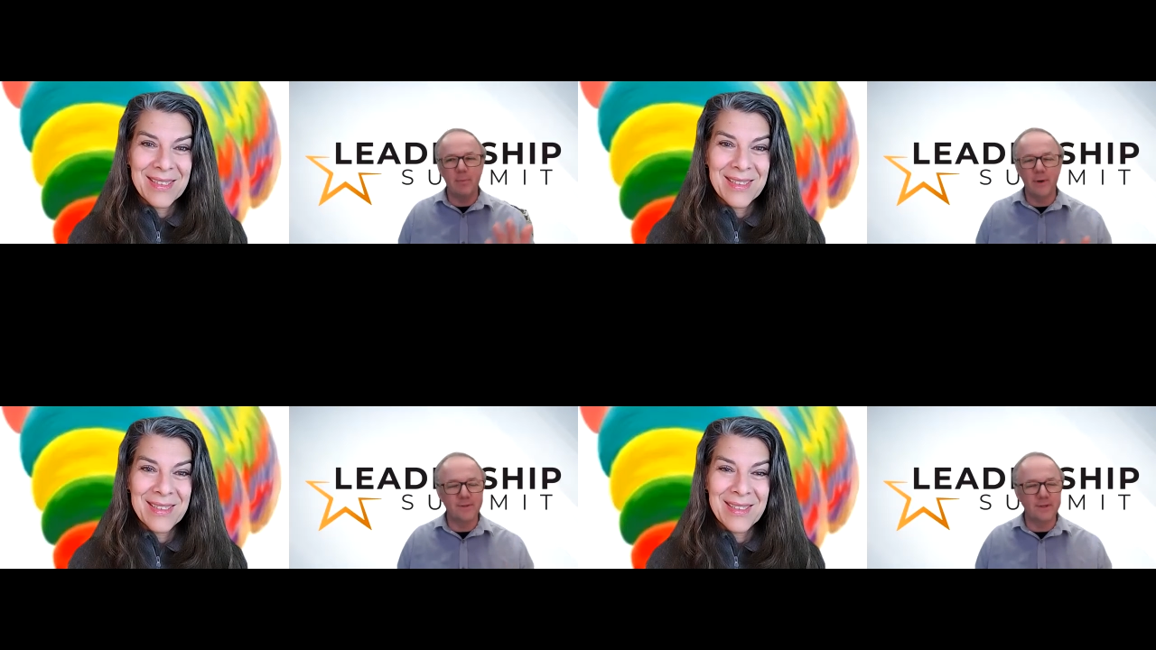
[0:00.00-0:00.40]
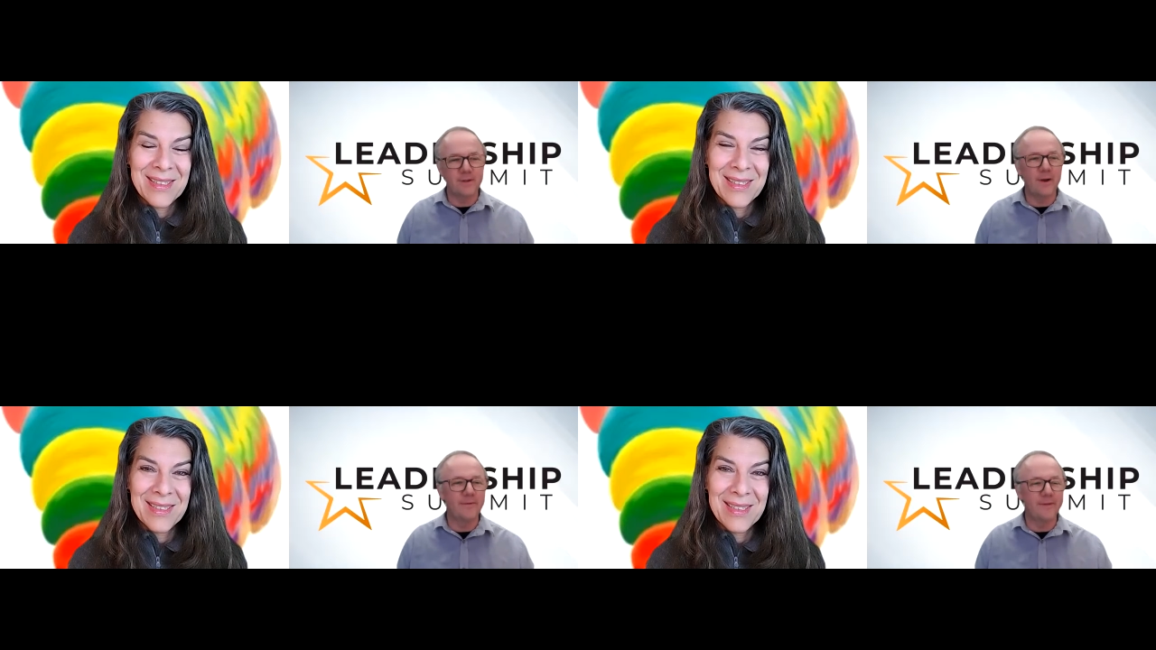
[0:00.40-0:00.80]
Speaker 1: posted
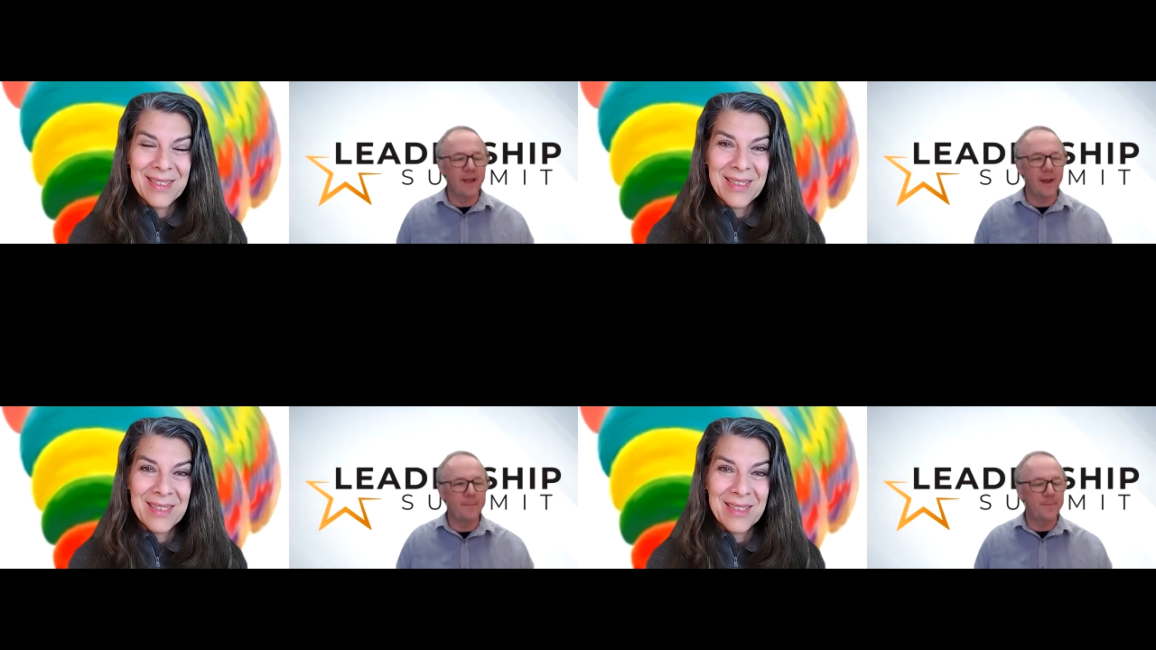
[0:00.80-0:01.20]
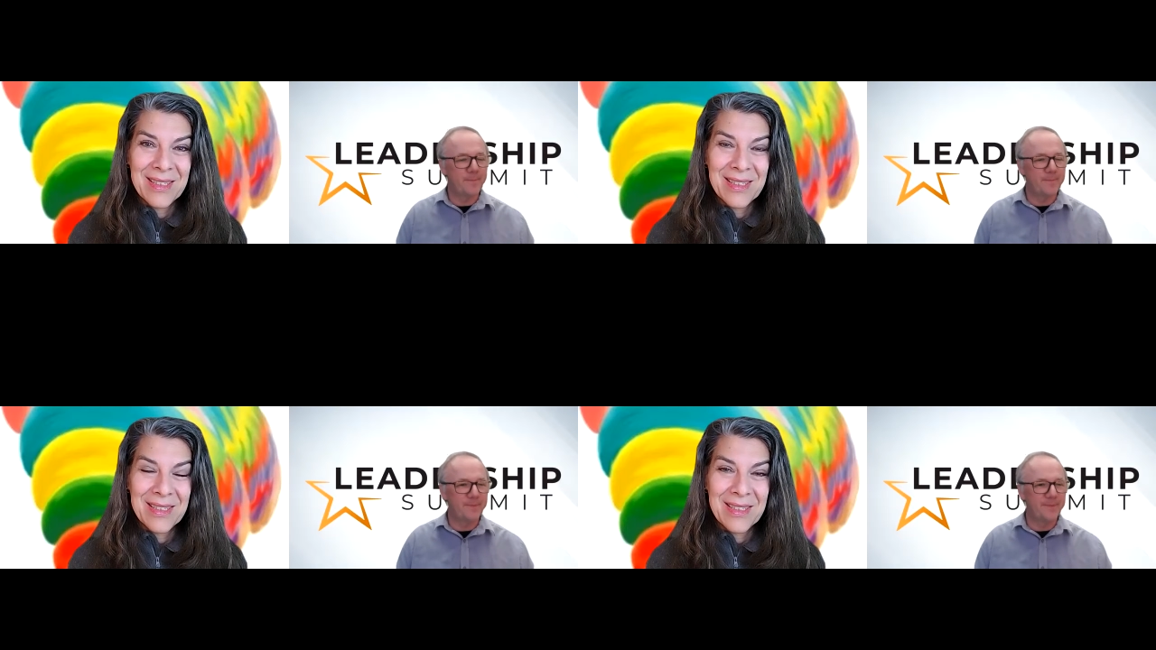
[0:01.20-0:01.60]
on um,
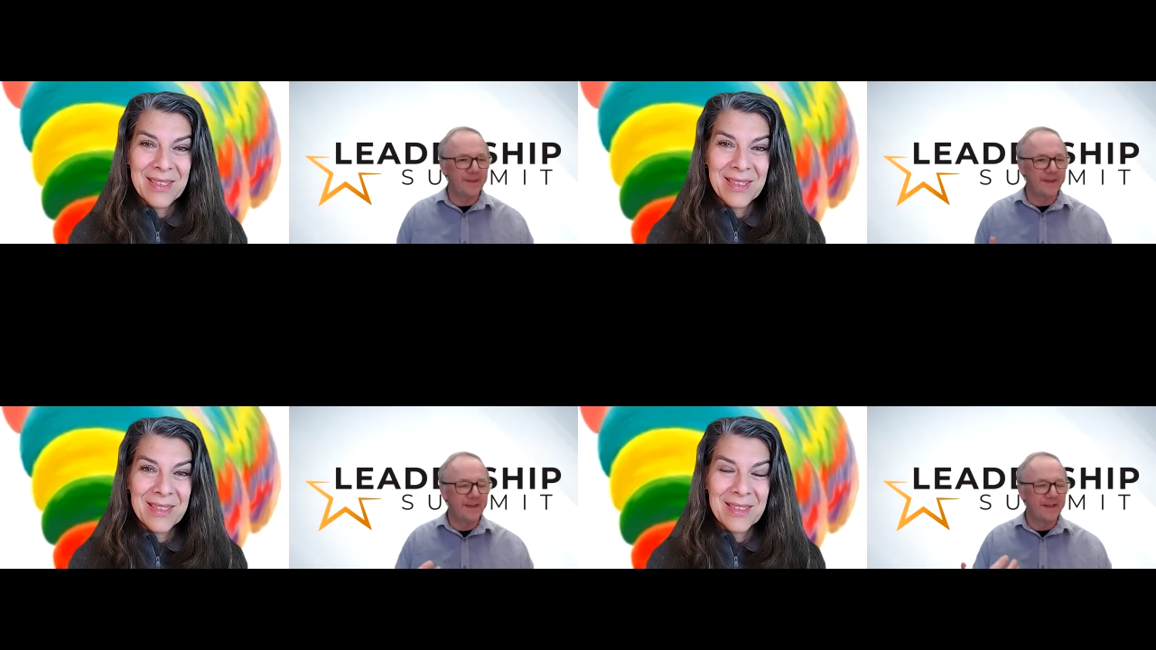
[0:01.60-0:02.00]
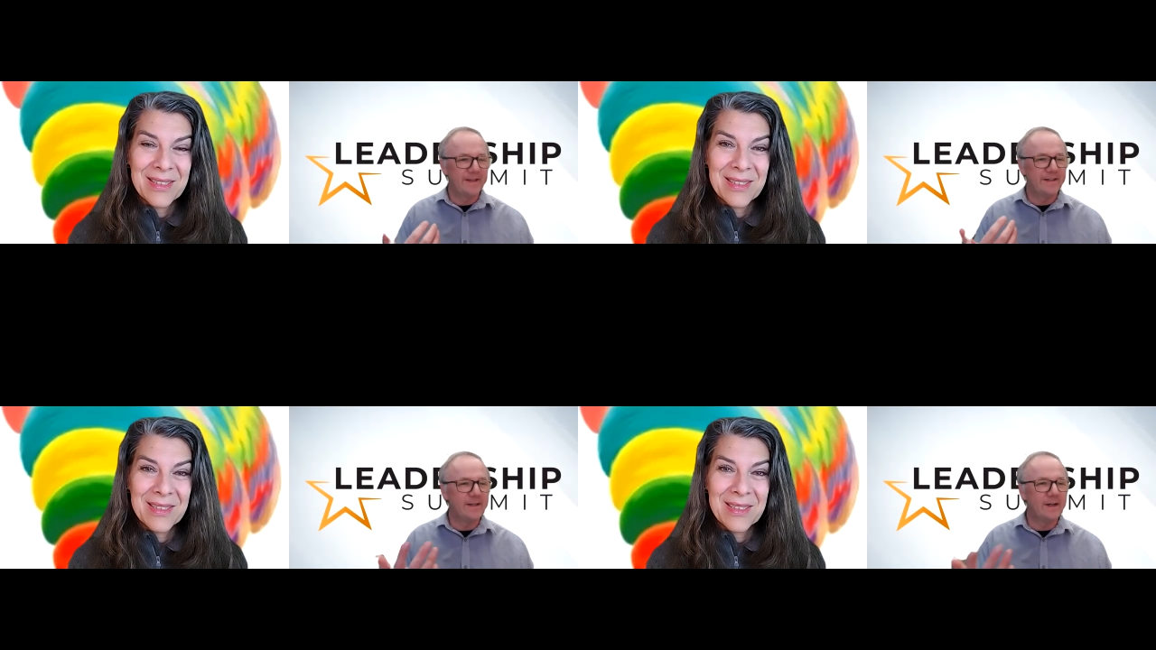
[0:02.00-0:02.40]

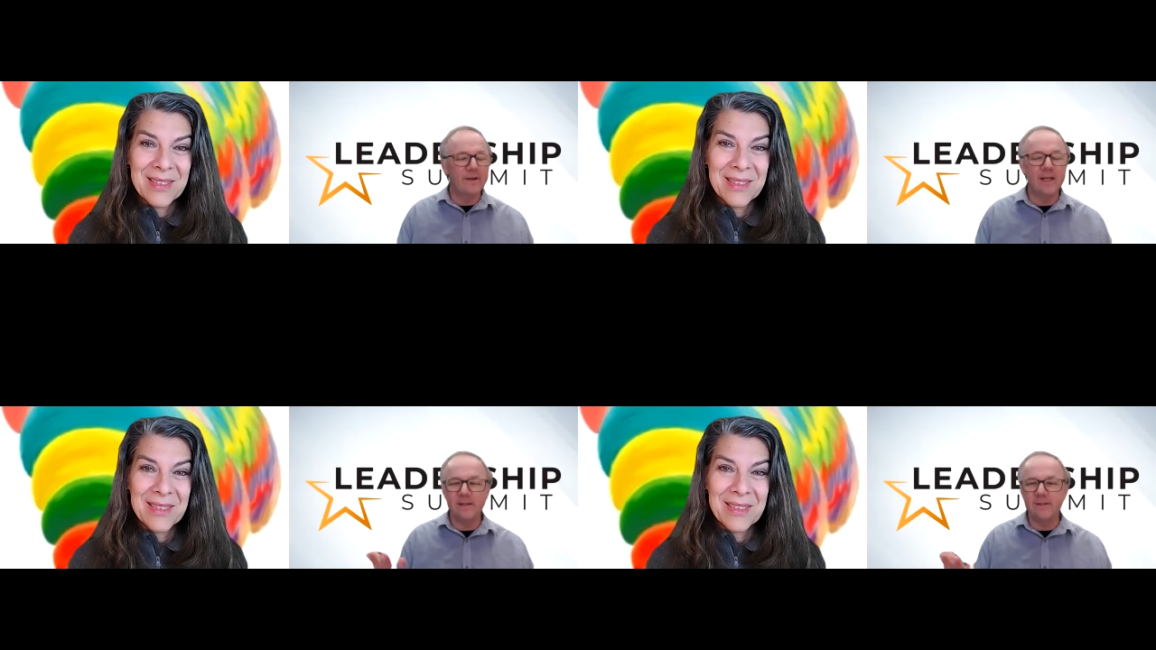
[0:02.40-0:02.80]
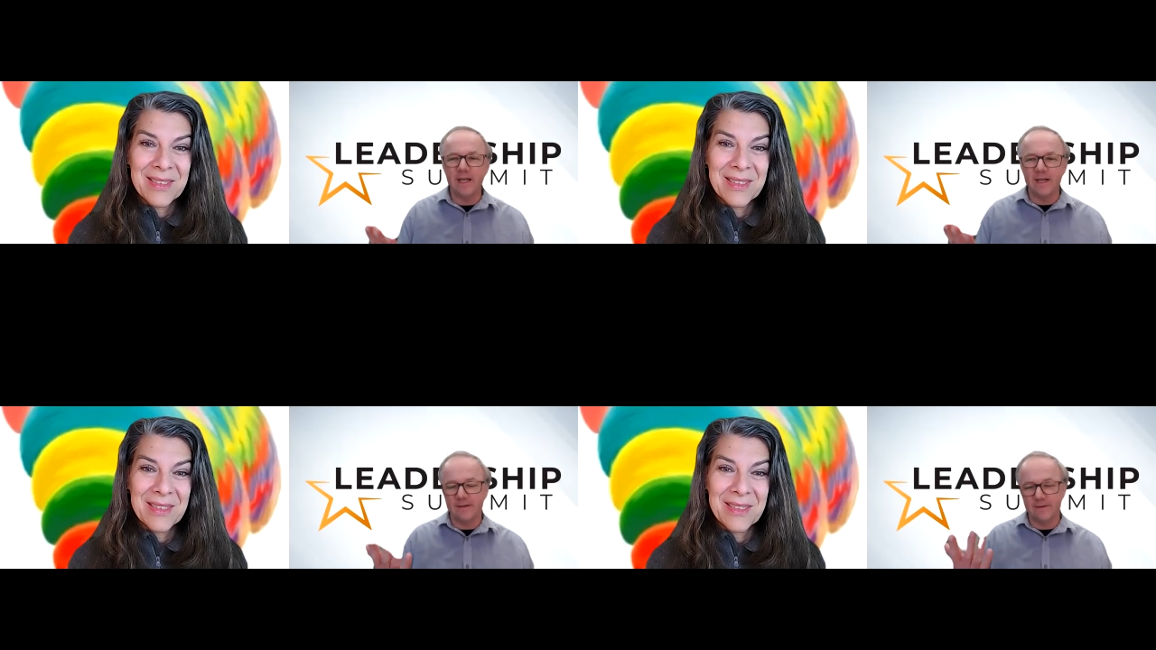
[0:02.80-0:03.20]
on
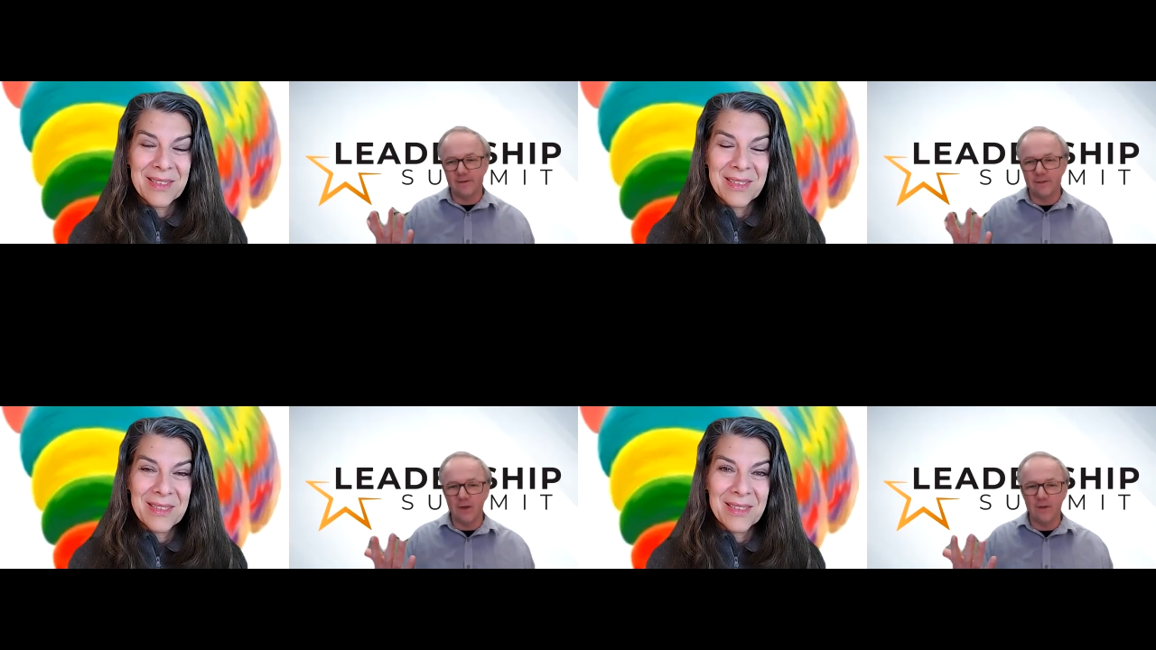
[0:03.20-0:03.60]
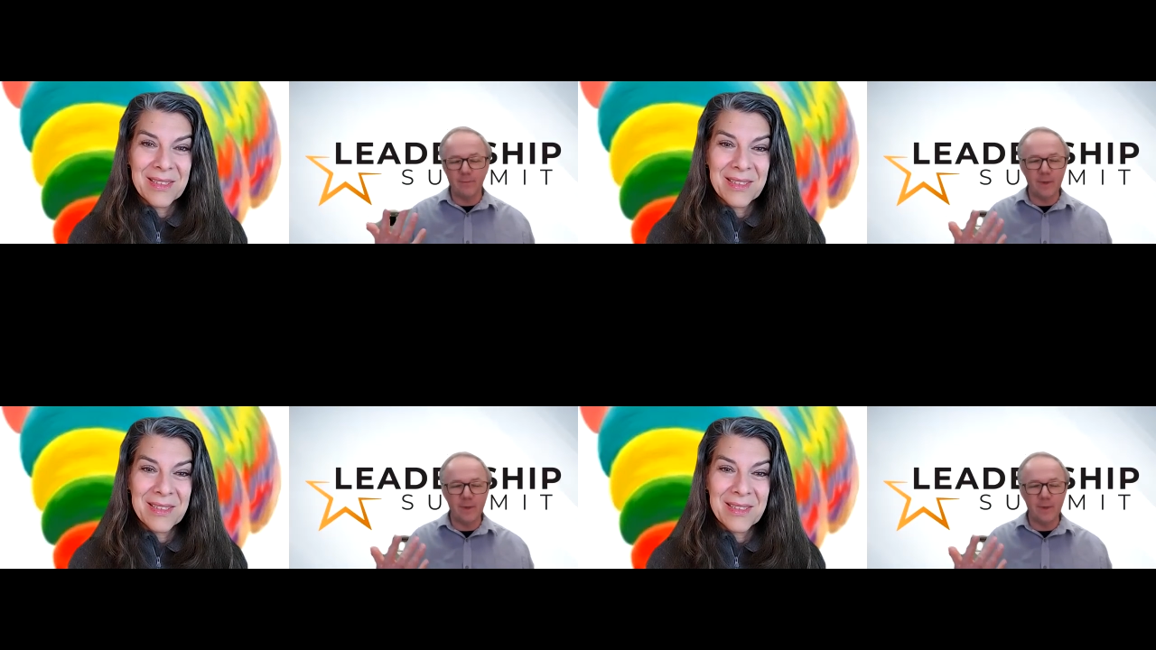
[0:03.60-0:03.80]
LinkedIn. So there'll